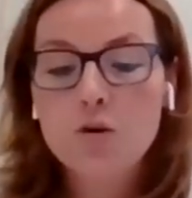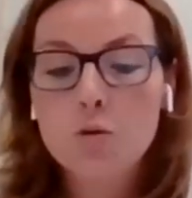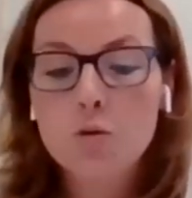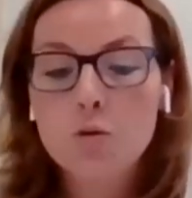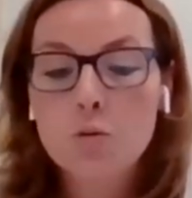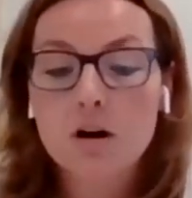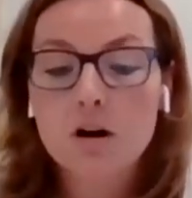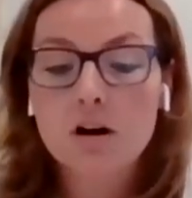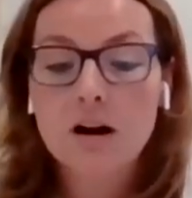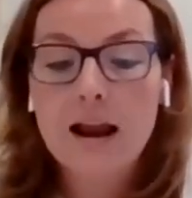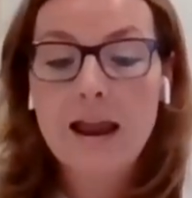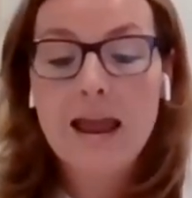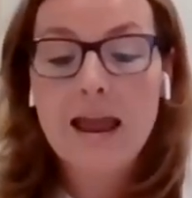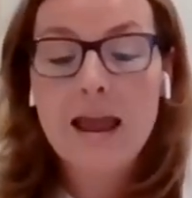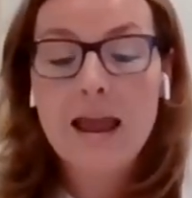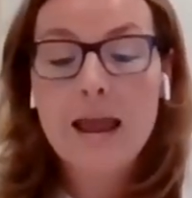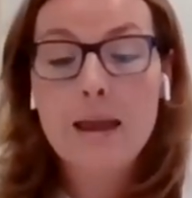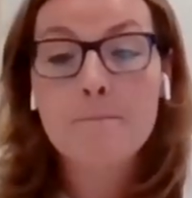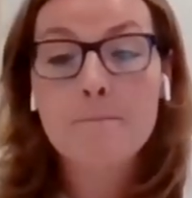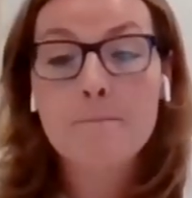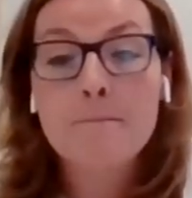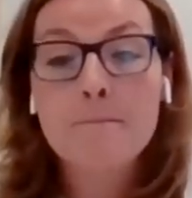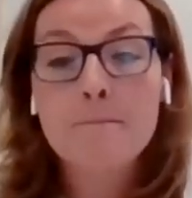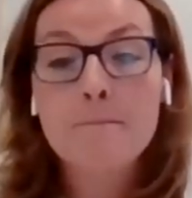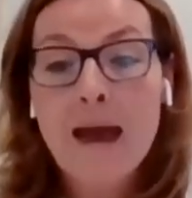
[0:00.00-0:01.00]
If you
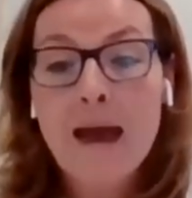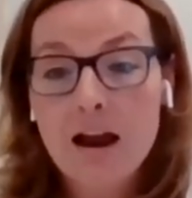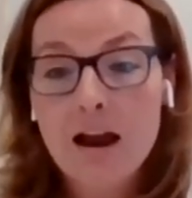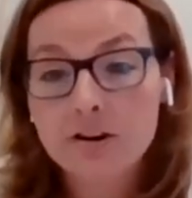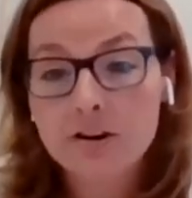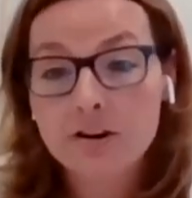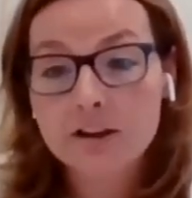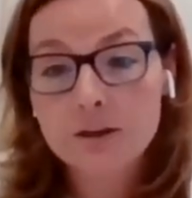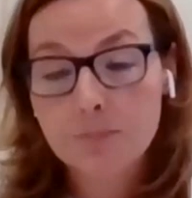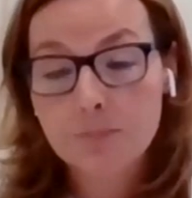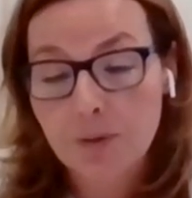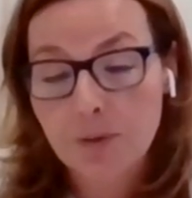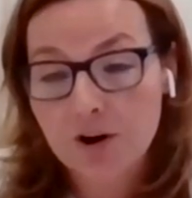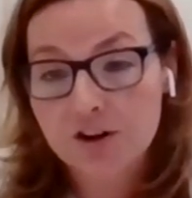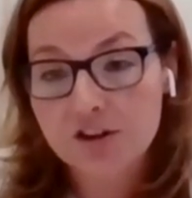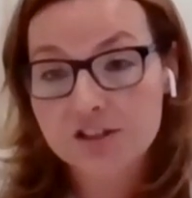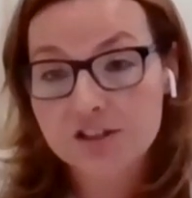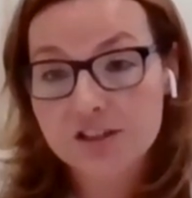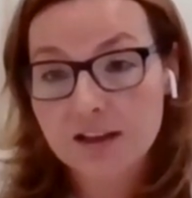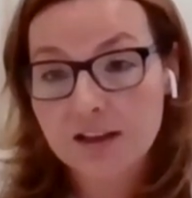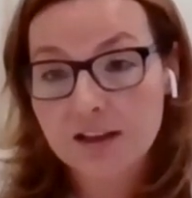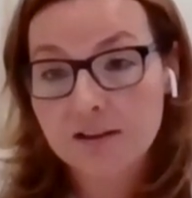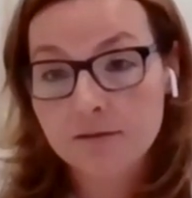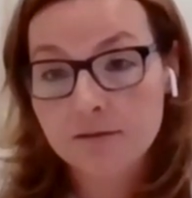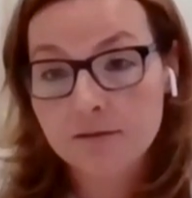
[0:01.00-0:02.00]
are a
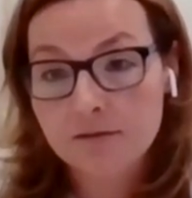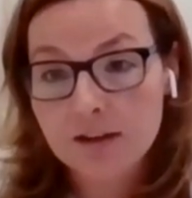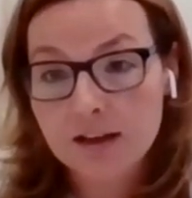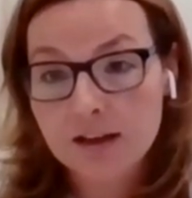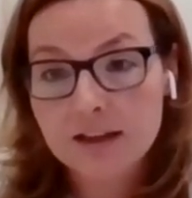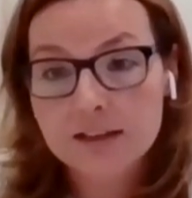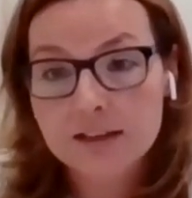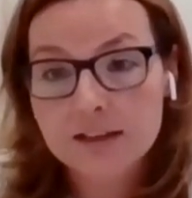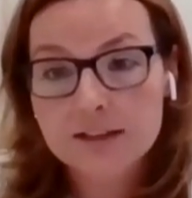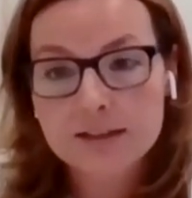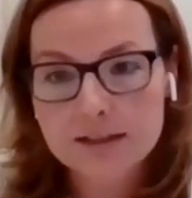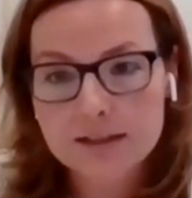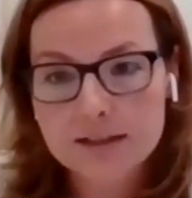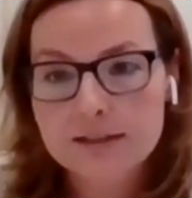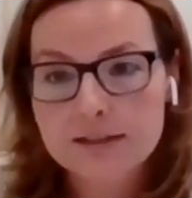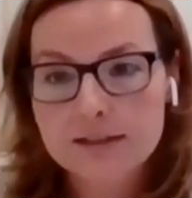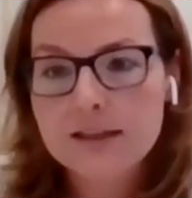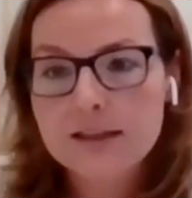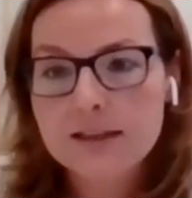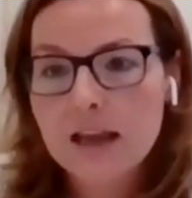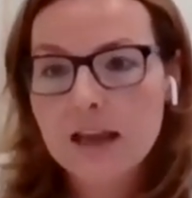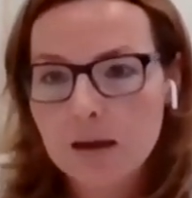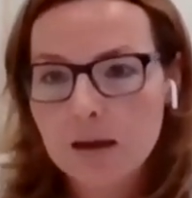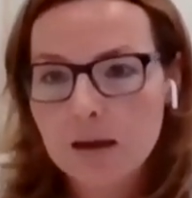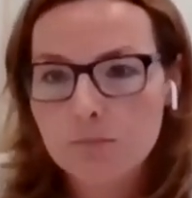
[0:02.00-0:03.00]
married person, it's
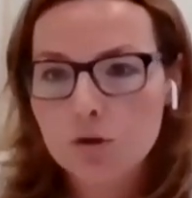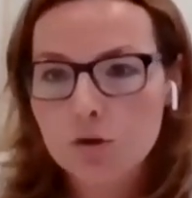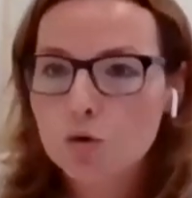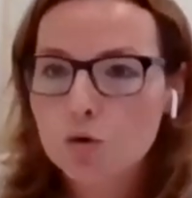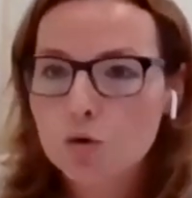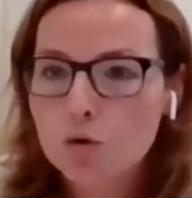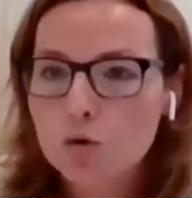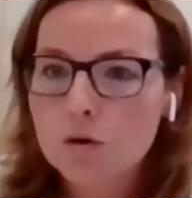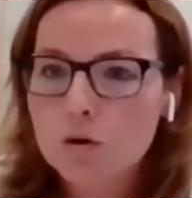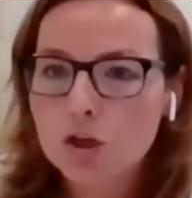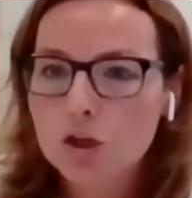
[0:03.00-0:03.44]
the same.